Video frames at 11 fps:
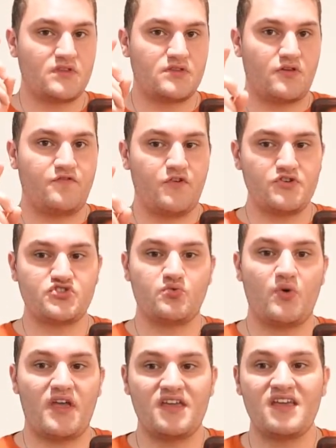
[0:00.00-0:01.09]
The first
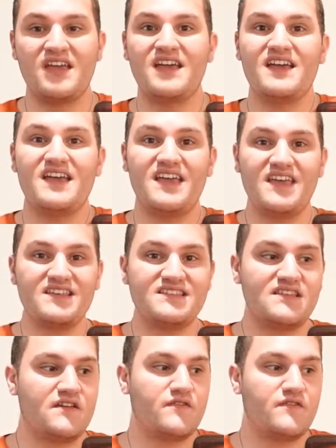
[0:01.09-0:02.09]
way is